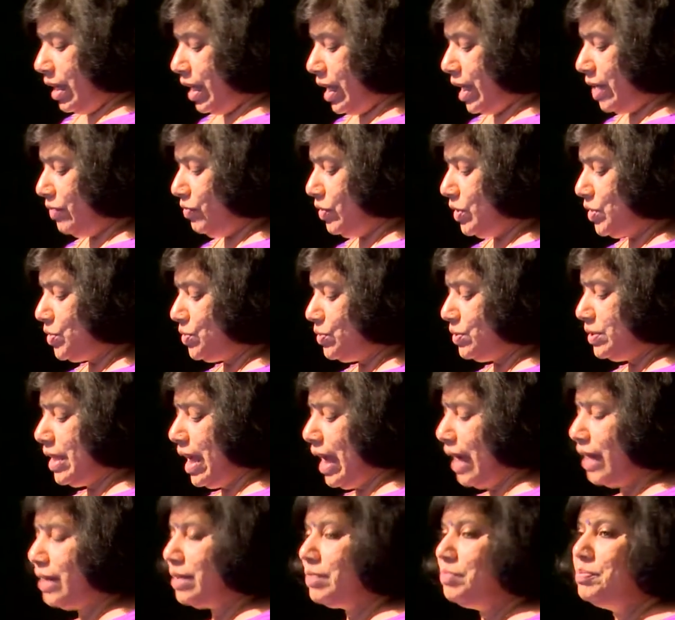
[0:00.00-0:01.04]
I wish to
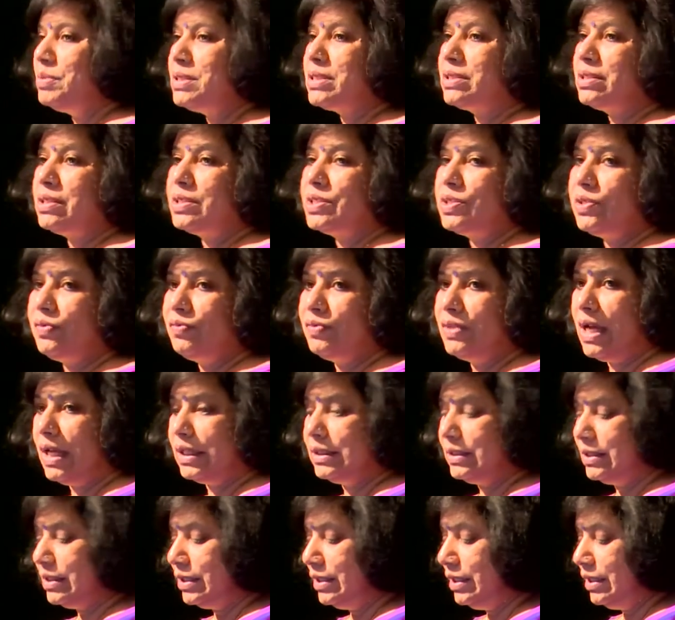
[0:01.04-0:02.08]
thank Mr. Shiv
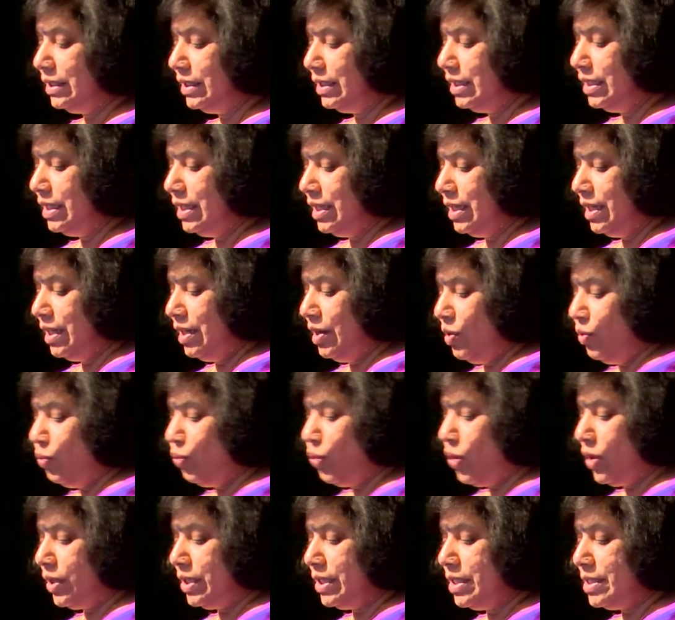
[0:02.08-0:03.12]
Dasan
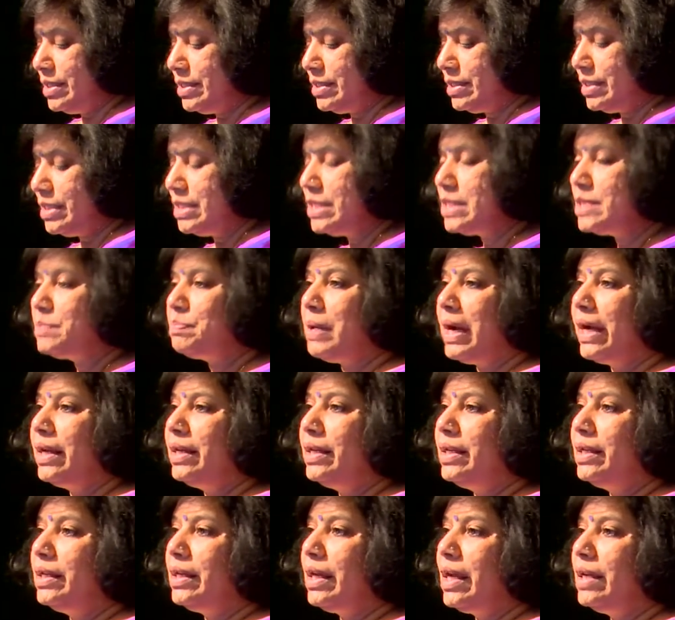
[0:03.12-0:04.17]
for his
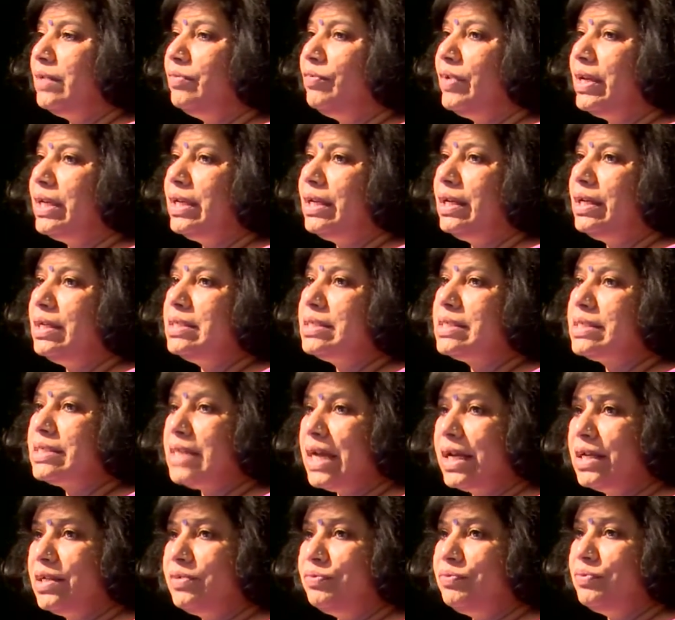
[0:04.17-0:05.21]
inspiring and very
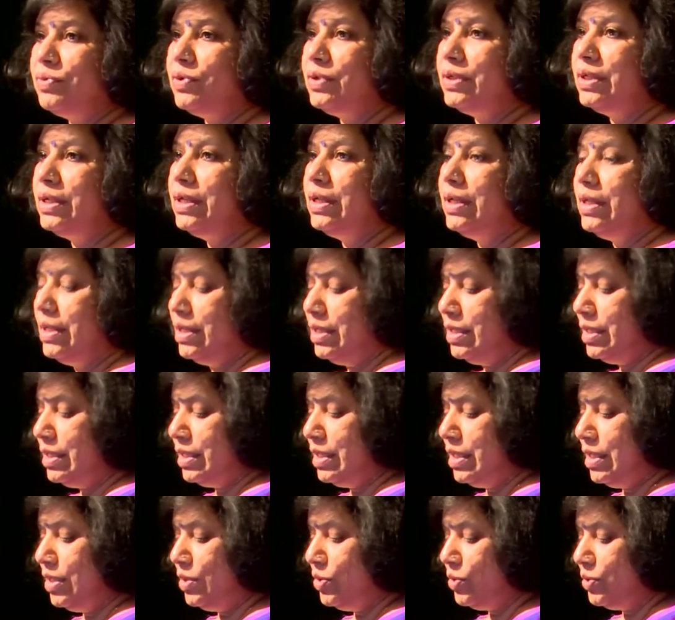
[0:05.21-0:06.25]
insightful
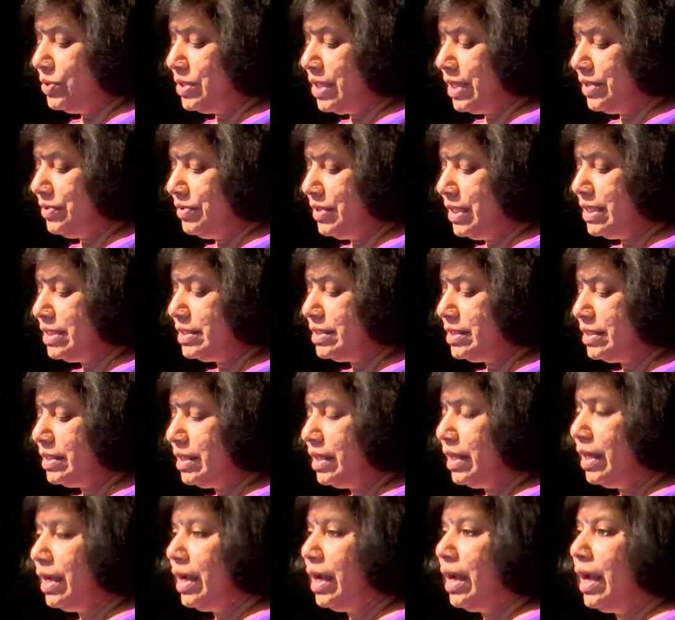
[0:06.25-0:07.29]
keynote address
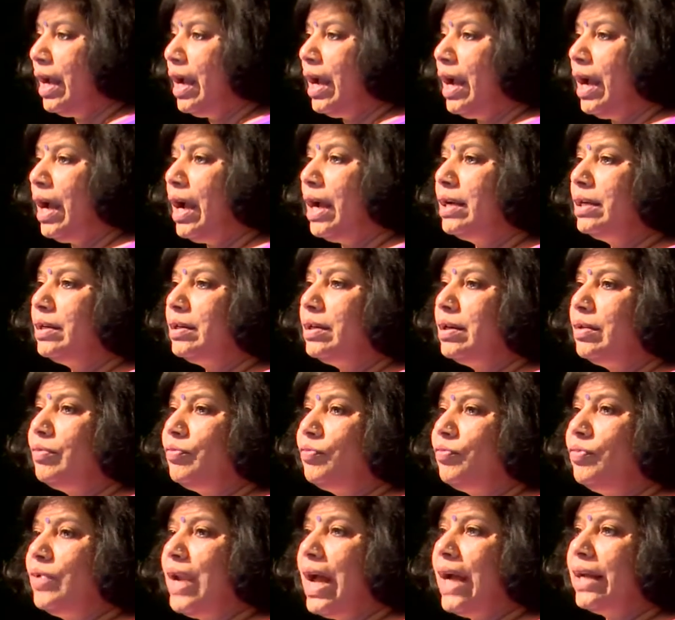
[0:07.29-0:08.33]
and
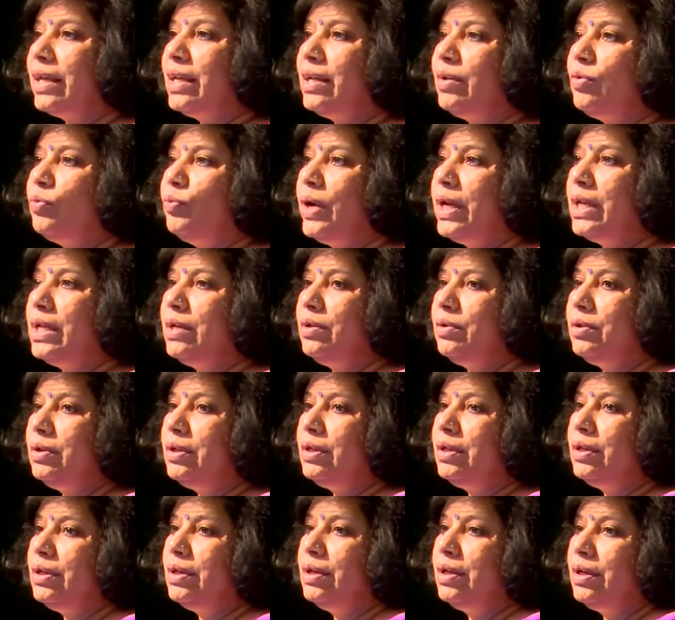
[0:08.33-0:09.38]
flagging
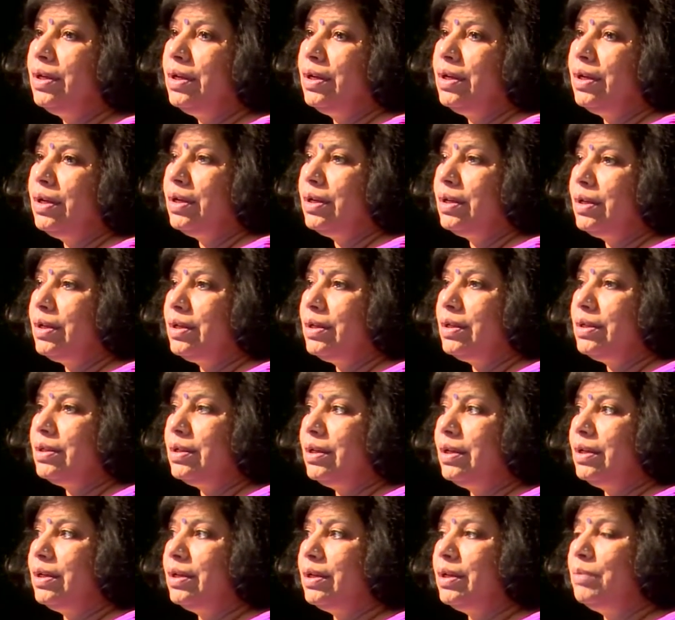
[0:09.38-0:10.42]

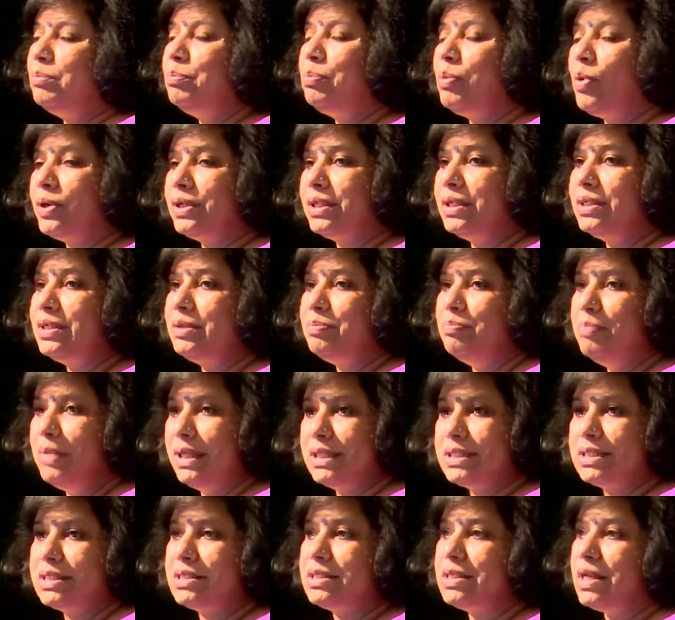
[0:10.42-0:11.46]
very important
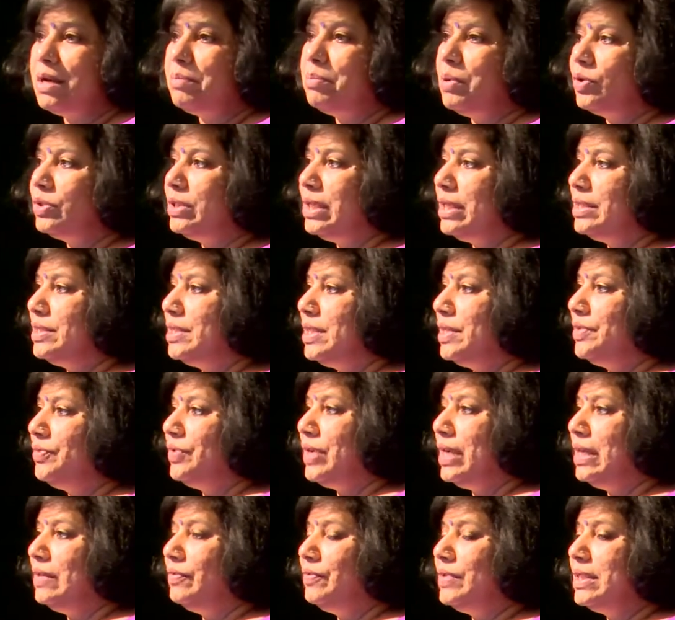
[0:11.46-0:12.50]
myths about the Indian
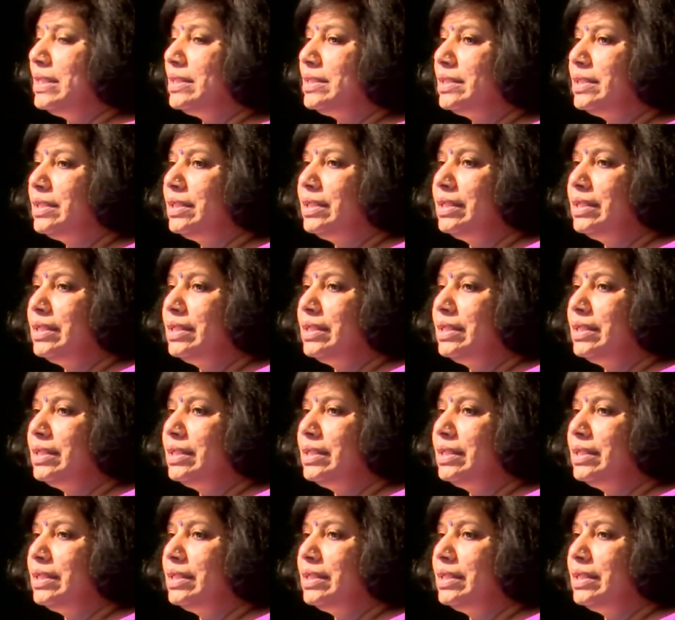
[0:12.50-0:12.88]
Railways.